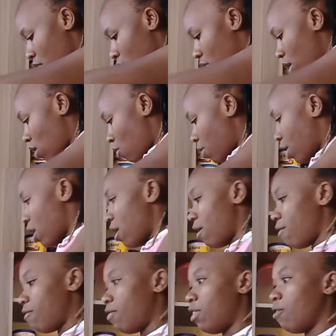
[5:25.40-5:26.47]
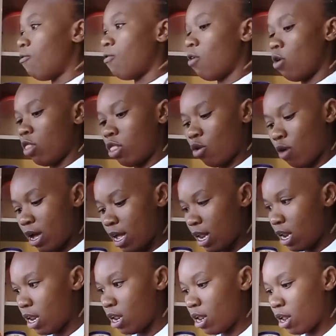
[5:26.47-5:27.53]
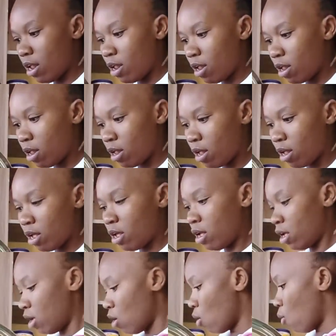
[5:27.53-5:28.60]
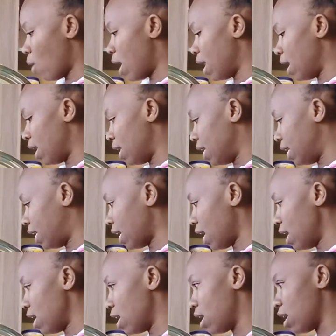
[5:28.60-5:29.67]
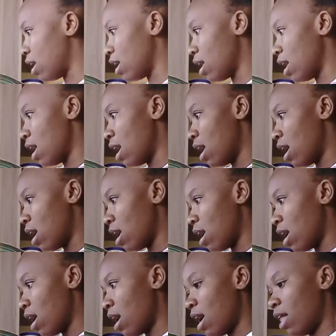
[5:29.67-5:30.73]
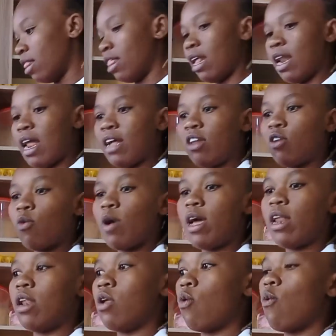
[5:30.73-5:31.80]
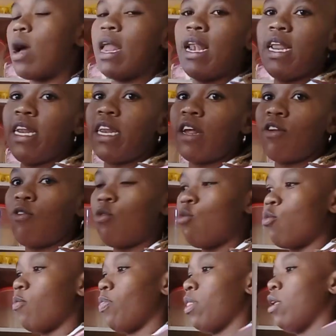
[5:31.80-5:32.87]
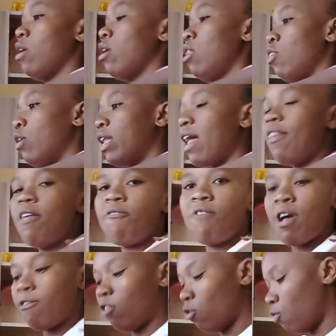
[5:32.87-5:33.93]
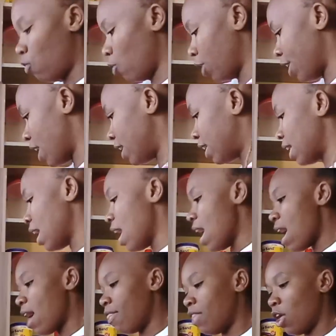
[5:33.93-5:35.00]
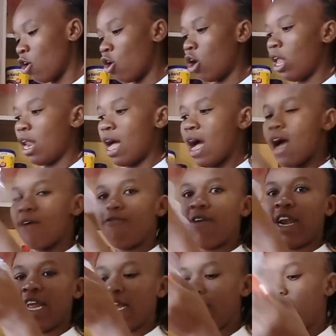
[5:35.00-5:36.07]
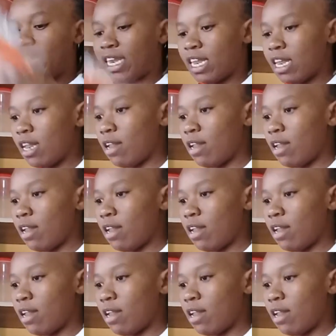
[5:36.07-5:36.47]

Then we have the fourth one, 1 liter, and the last one, 1 liter too. Those are the 5 sufurias, and they all have lids.